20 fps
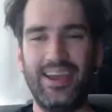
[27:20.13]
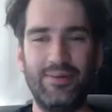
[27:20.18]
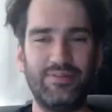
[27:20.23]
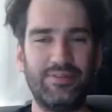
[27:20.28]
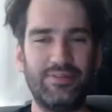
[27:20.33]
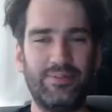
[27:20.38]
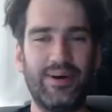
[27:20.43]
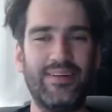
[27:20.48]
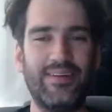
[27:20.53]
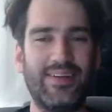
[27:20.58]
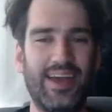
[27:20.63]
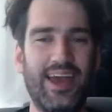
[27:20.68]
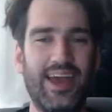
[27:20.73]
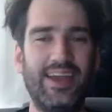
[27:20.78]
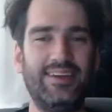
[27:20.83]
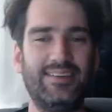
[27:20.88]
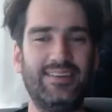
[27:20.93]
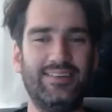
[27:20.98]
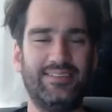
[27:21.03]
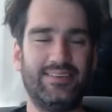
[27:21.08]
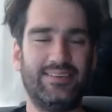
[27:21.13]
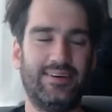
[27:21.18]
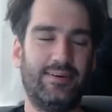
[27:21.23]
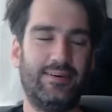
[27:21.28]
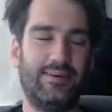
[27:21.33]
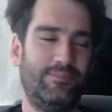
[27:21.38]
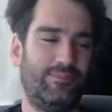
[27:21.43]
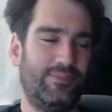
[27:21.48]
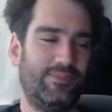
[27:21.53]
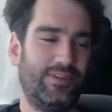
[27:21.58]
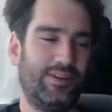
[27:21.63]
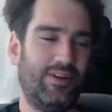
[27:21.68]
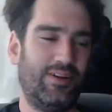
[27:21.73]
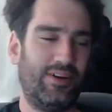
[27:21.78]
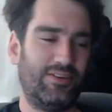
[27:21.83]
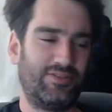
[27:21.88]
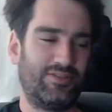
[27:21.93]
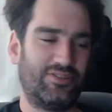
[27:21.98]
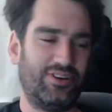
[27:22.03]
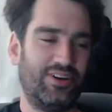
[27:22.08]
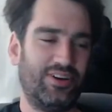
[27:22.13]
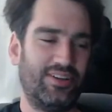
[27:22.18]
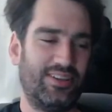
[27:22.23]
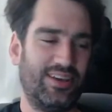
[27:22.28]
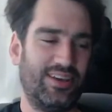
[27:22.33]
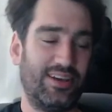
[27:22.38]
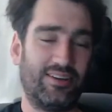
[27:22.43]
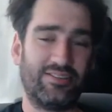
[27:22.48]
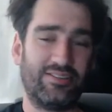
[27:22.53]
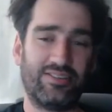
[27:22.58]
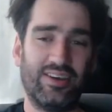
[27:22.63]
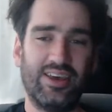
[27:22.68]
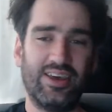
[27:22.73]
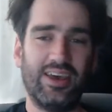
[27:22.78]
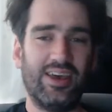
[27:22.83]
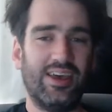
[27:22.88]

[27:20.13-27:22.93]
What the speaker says: was about the aided line of sight thing, because